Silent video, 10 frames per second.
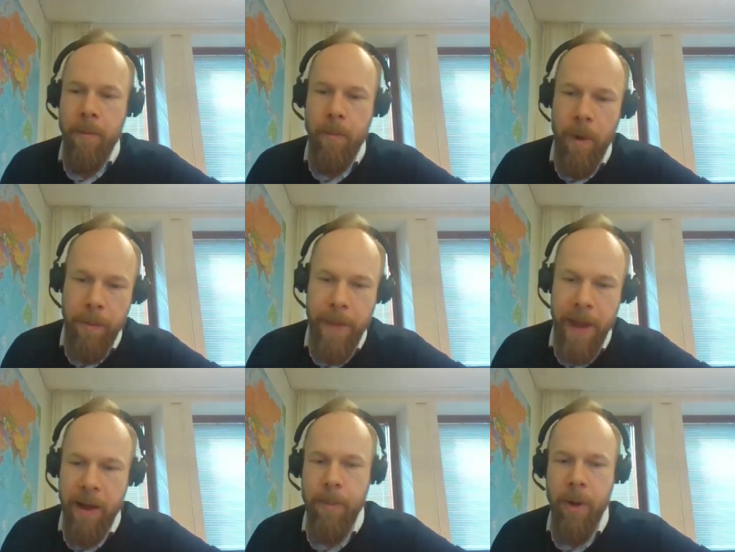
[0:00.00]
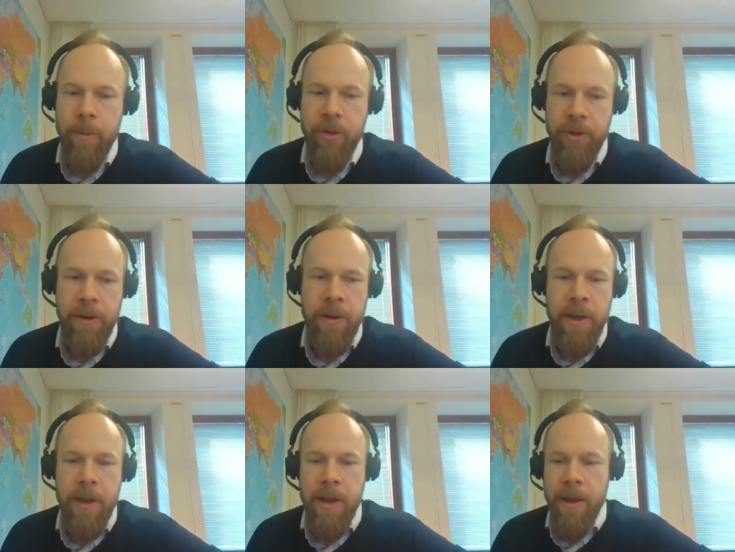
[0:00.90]
one backup option
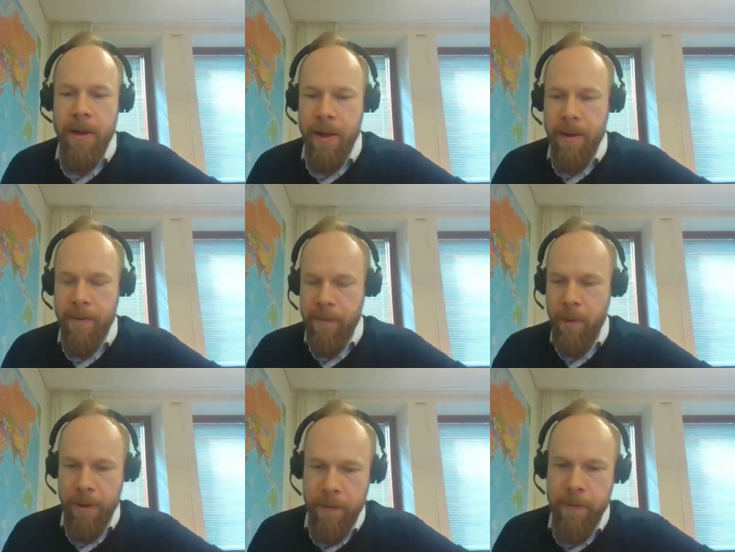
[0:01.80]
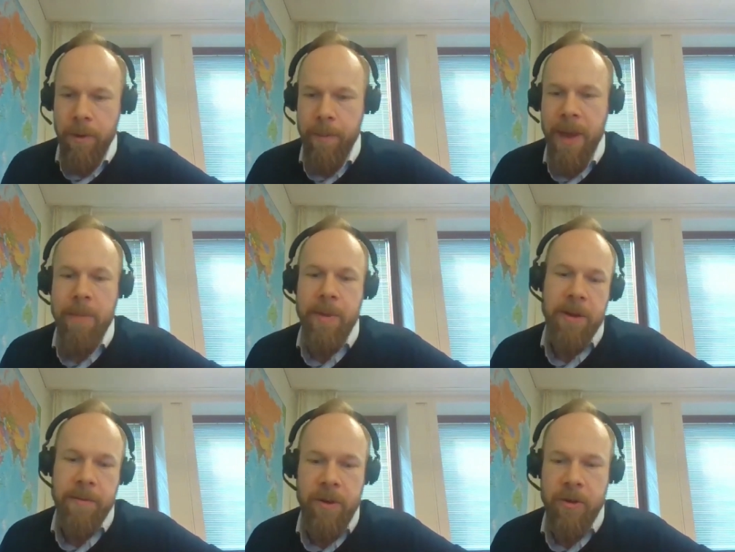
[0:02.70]
uh, for the for the payment
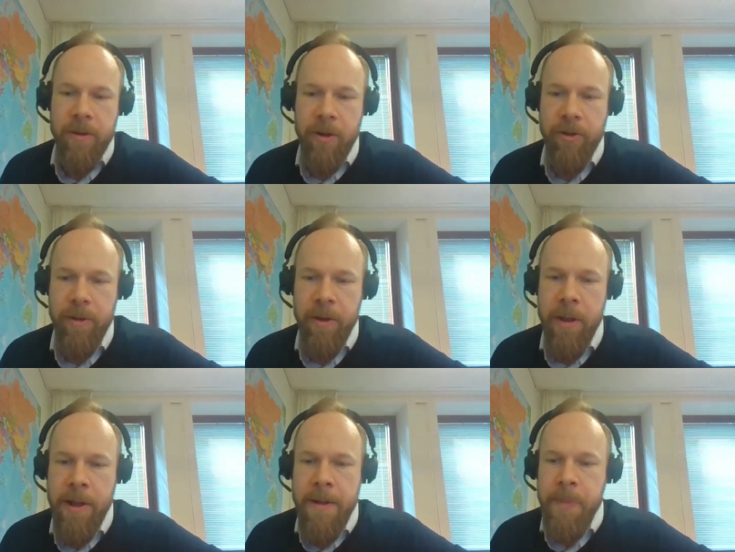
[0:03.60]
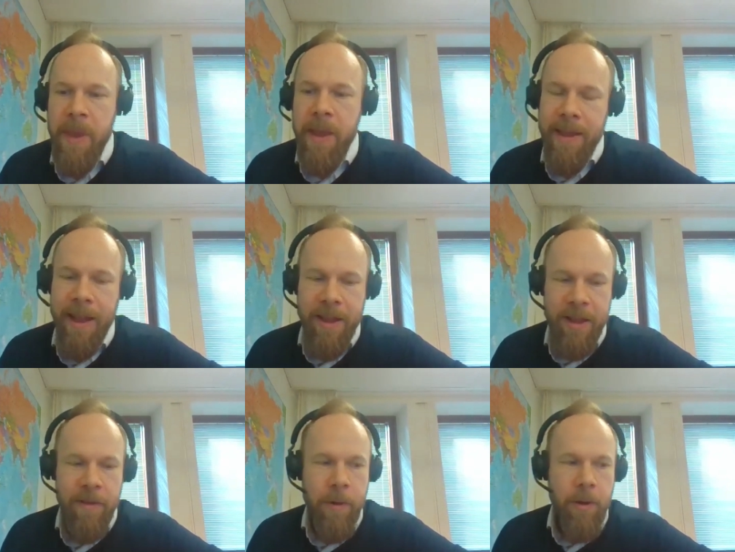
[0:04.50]
infrastructure. That,
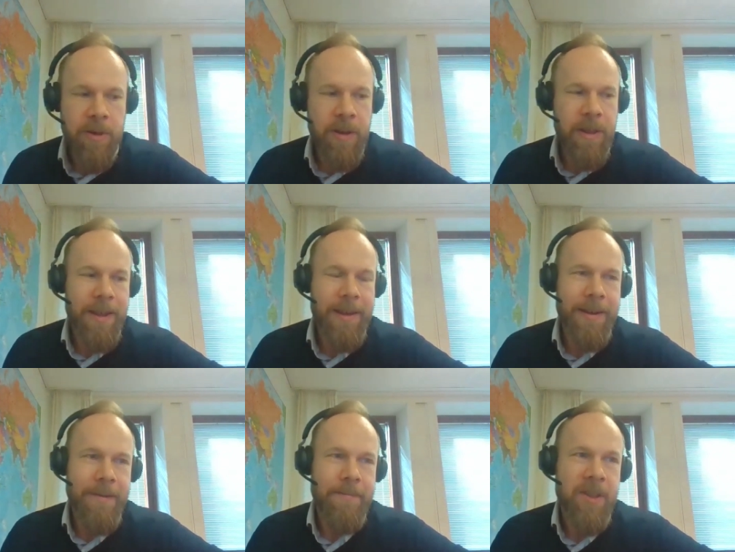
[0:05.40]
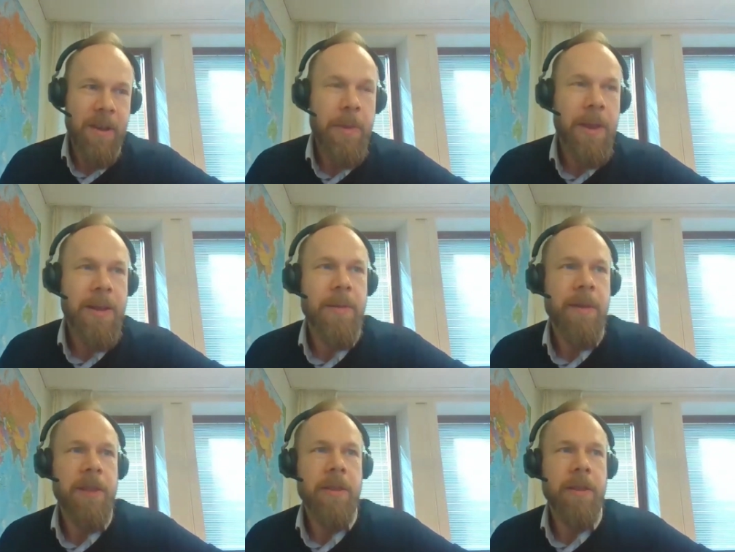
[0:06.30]
that's of course um, something that
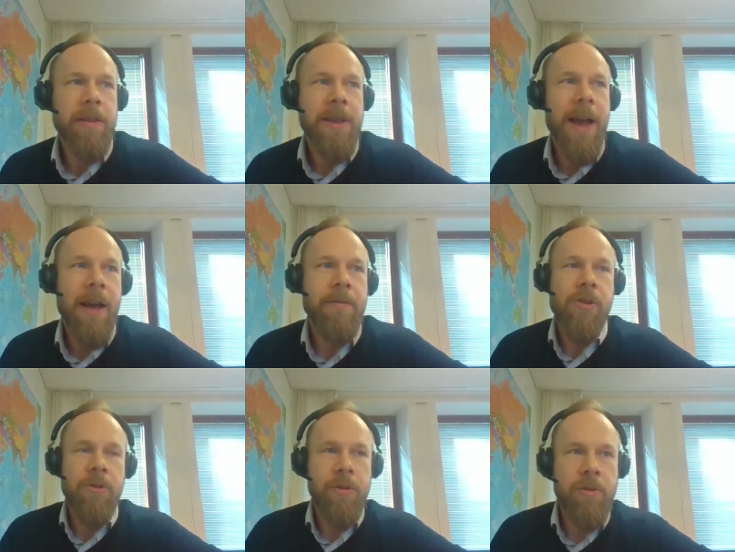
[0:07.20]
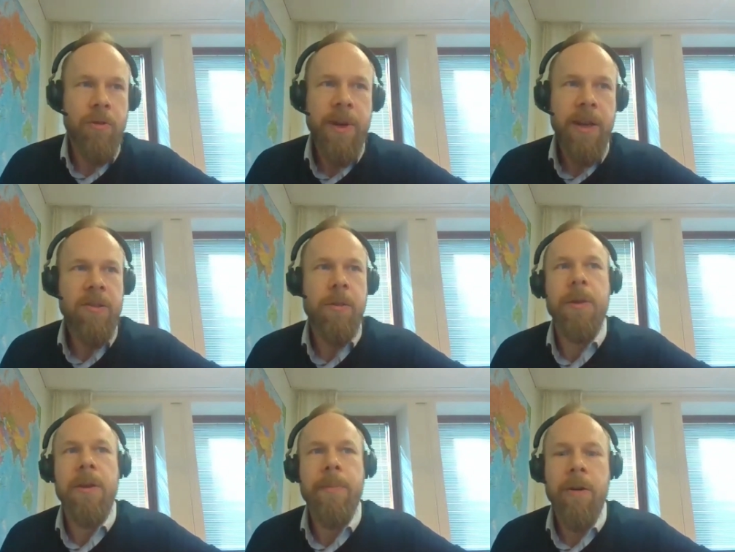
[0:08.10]
maybe that the average consumer doesn't
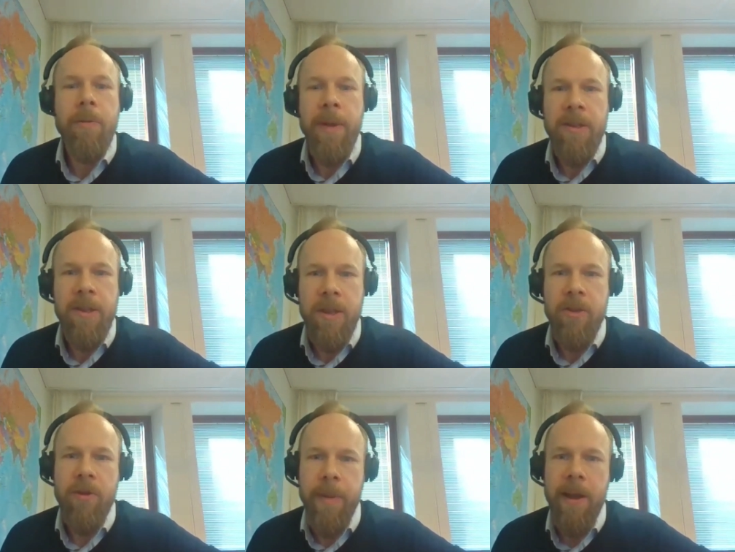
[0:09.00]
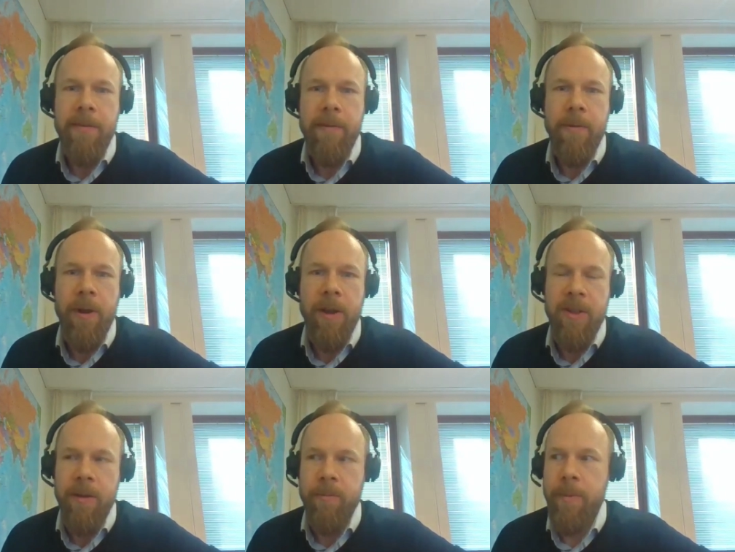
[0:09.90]
think about, but as a central bank for us
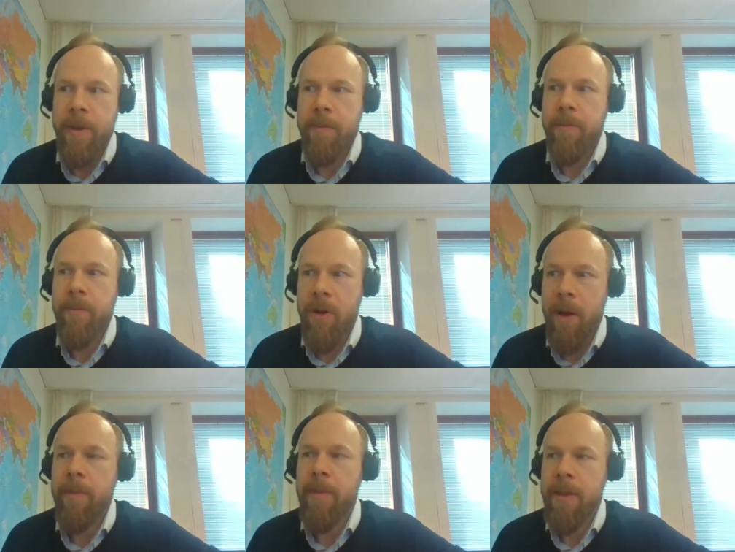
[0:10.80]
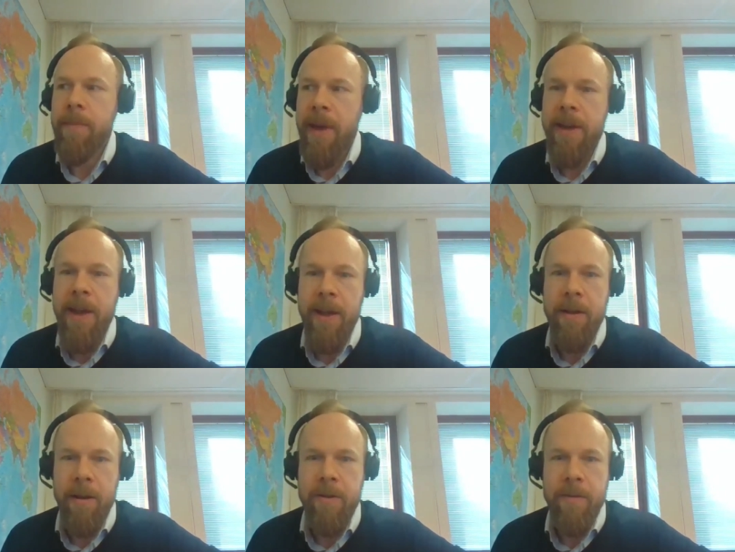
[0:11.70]
that would be probably the main
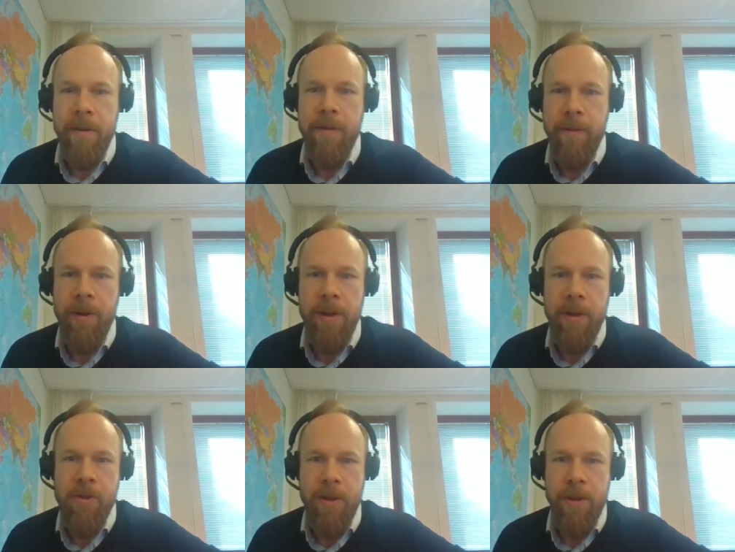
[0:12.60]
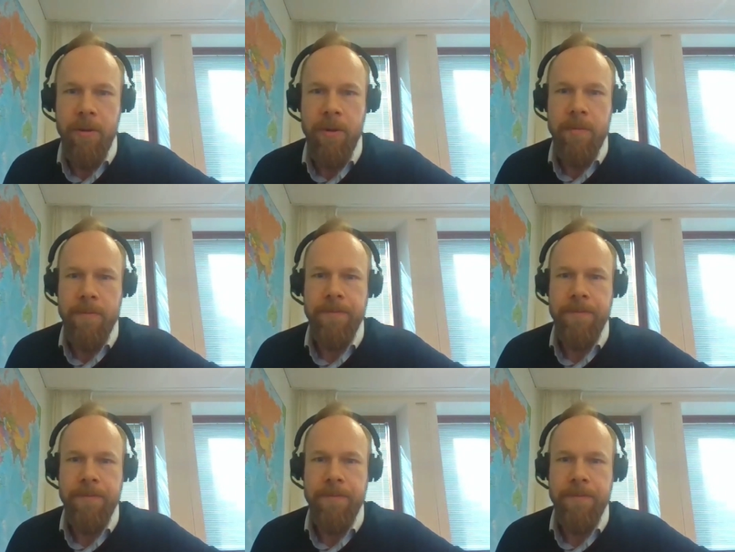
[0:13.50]
angle uh, for the digital euro.